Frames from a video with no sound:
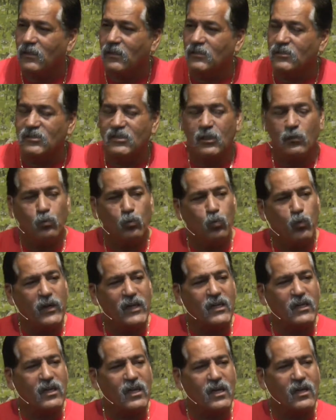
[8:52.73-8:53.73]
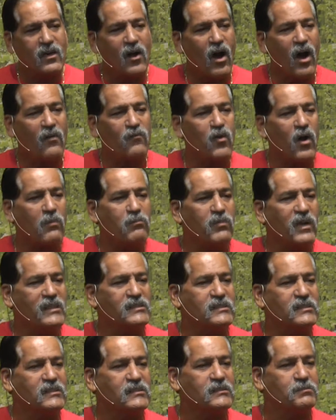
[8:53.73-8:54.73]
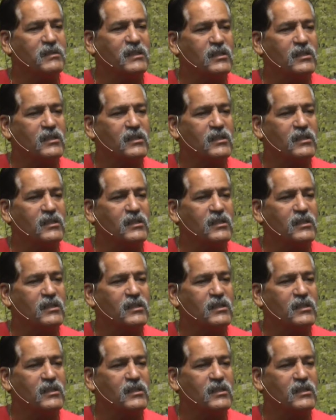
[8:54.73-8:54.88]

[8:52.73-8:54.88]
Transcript: See, we cut off our blessings